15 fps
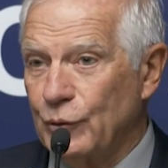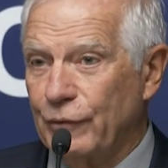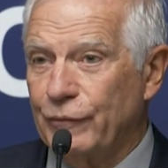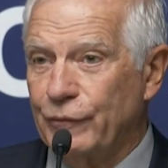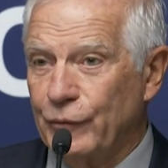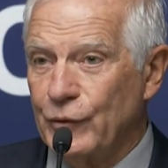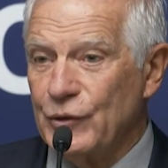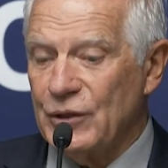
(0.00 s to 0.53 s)
the
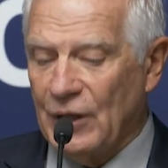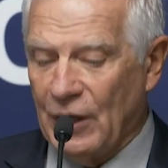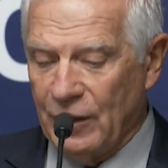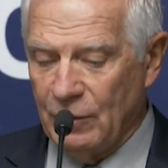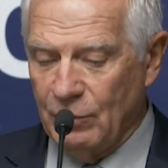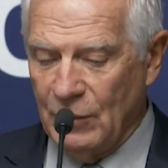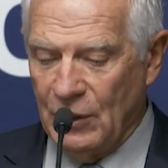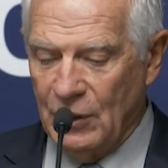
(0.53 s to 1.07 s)
first
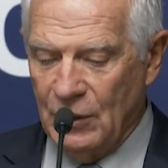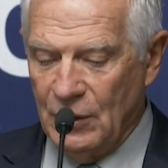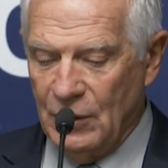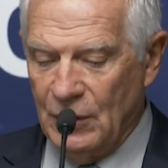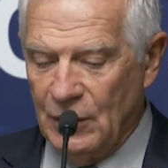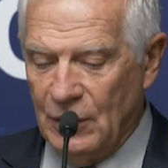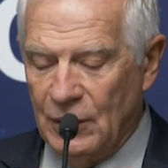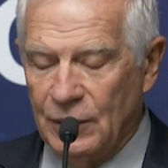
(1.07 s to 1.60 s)
time
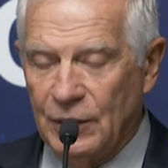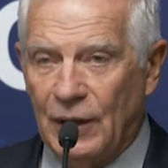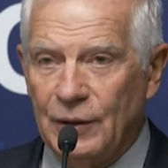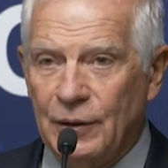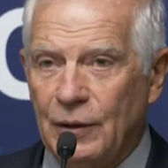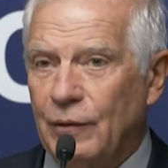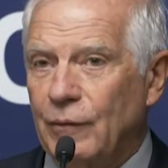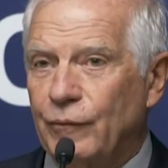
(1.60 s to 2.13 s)

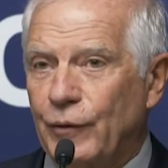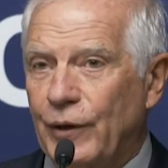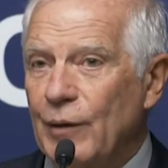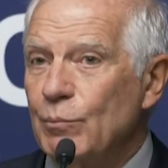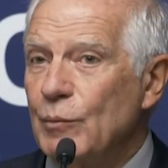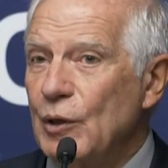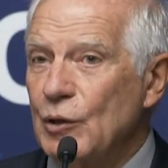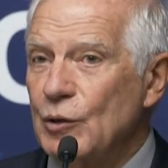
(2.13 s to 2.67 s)
that the
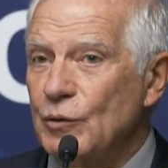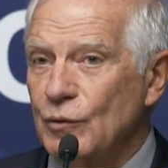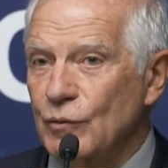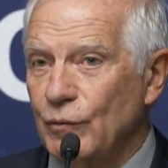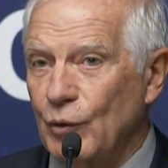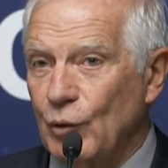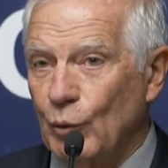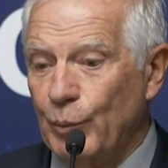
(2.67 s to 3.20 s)
foreign ministers
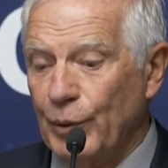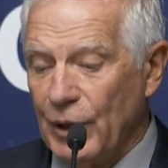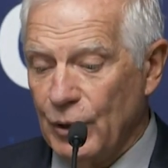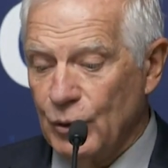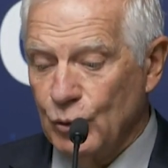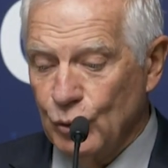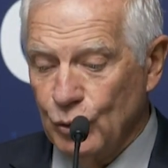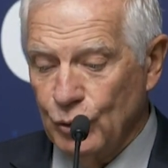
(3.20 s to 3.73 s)
of the
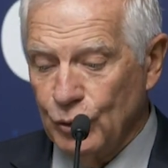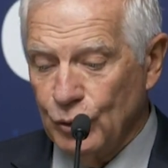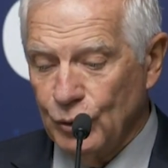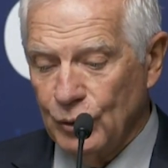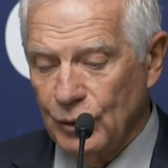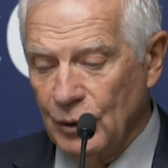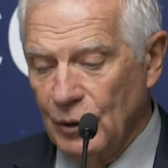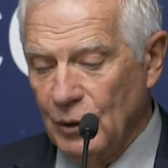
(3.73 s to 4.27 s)
European
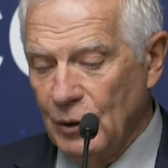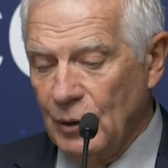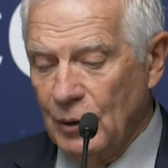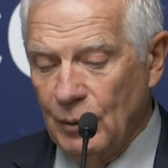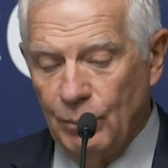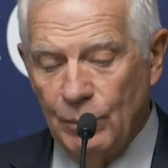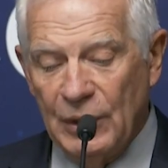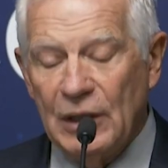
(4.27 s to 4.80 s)
Union
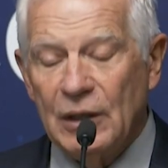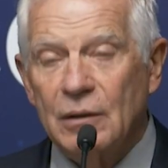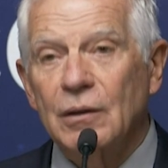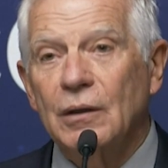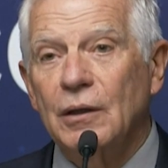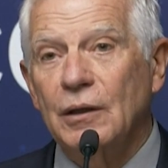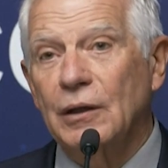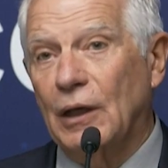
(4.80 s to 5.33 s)
meet
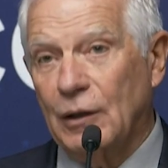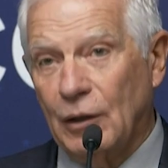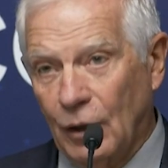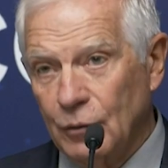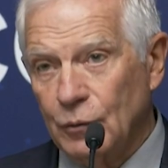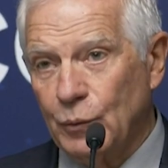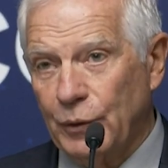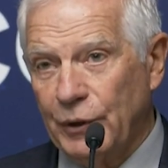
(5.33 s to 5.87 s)
in a
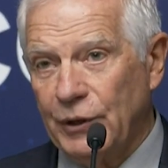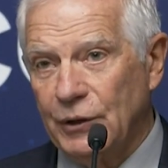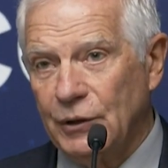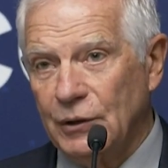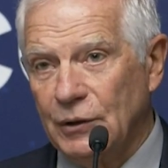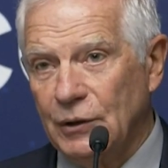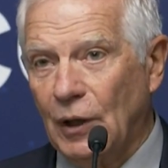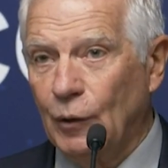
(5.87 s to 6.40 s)
country
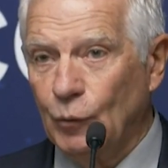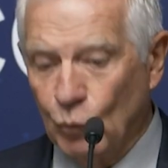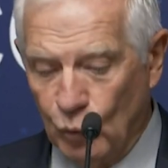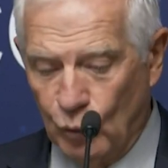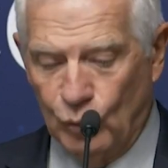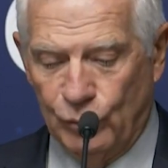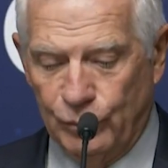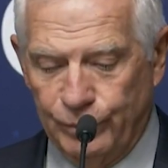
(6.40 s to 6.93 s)
at
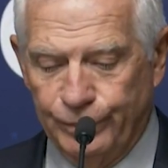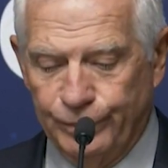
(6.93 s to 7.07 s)
war.